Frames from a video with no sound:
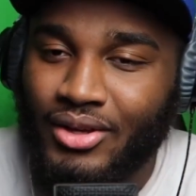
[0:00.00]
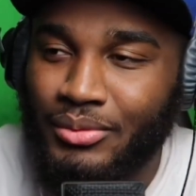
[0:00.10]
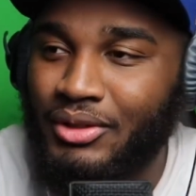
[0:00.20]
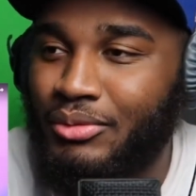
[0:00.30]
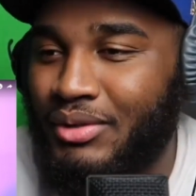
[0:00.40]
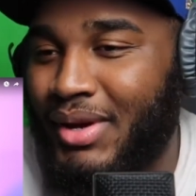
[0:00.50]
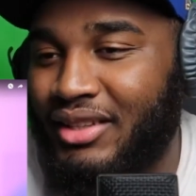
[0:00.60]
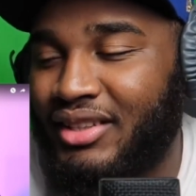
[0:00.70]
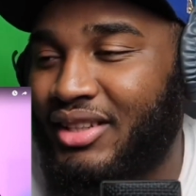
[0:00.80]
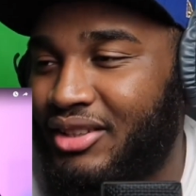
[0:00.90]
we we
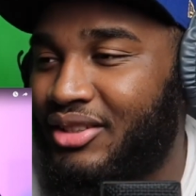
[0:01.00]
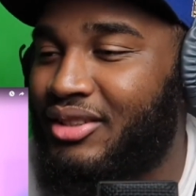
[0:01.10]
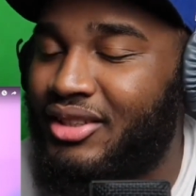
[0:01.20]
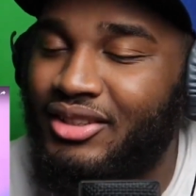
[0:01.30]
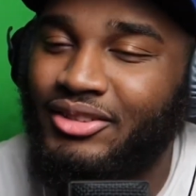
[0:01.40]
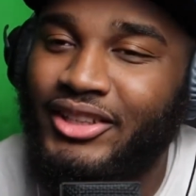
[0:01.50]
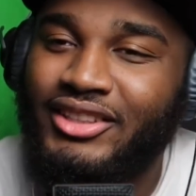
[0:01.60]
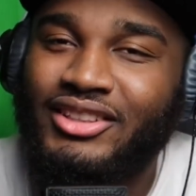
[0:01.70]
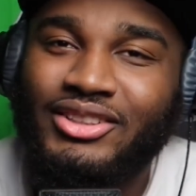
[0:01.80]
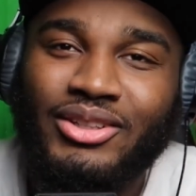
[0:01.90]
about to get to the
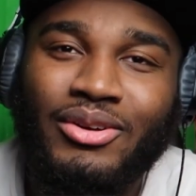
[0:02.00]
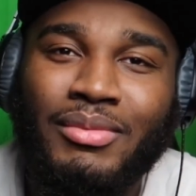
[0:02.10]
rest of the song.